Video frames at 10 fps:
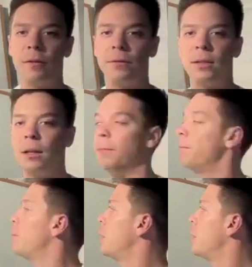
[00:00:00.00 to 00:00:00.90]

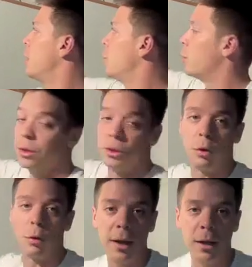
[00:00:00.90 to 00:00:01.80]
15, which is
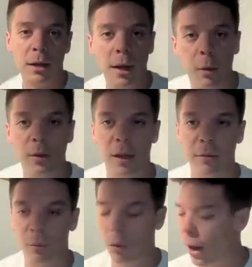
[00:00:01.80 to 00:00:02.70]
great. Now we
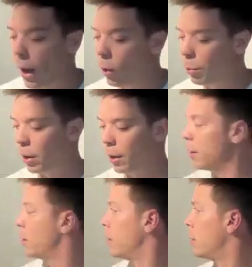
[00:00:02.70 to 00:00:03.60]
have more output.